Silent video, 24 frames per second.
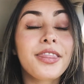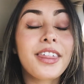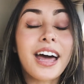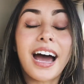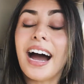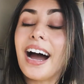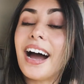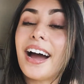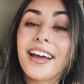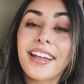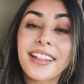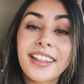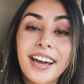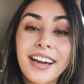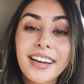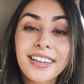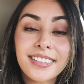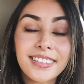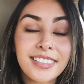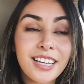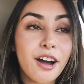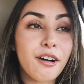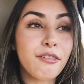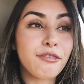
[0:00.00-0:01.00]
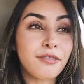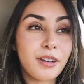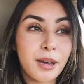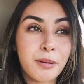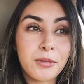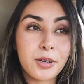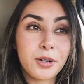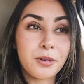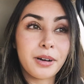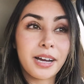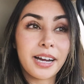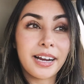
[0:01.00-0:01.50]
the highlights of
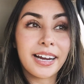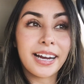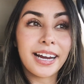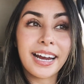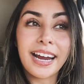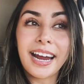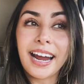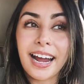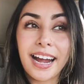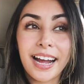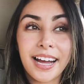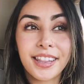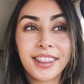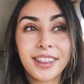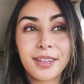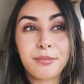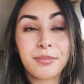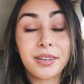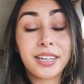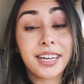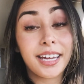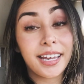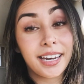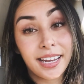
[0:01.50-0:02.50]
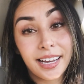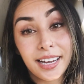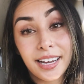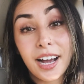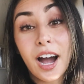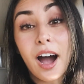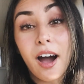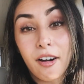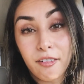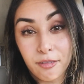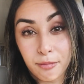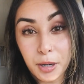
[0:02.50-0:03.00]
February and the beginning
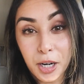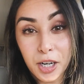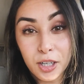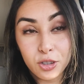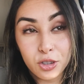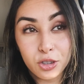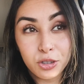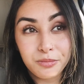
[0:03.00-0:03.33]
of March.